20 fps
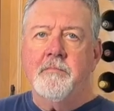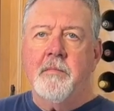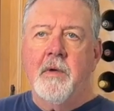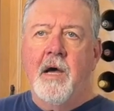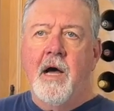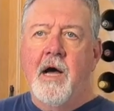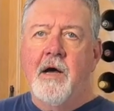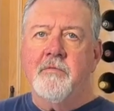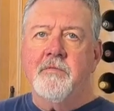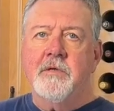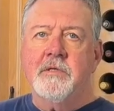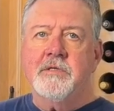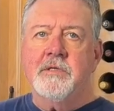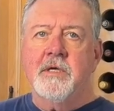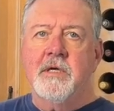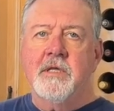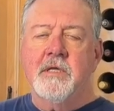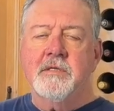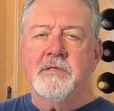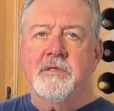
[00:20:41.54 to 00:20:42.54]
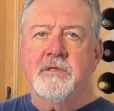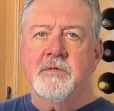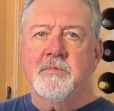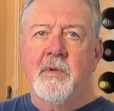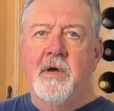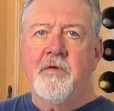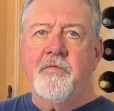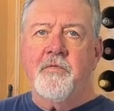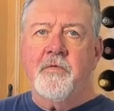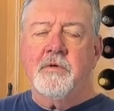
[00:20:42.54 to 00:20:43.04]
Obviously, this is
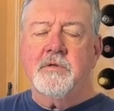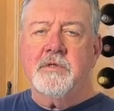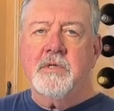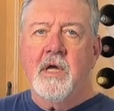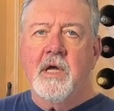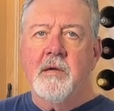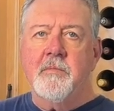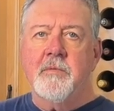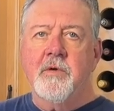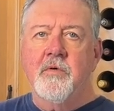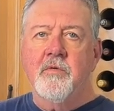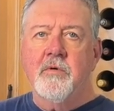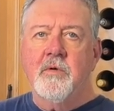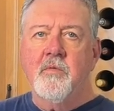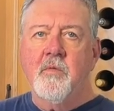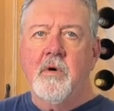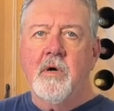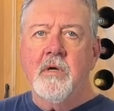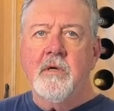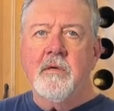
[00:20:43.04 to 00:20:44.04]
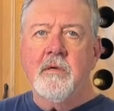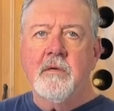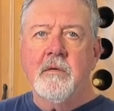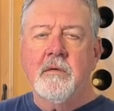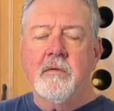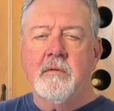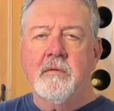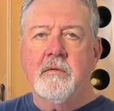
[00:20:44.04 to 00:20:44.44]
my first time doing one.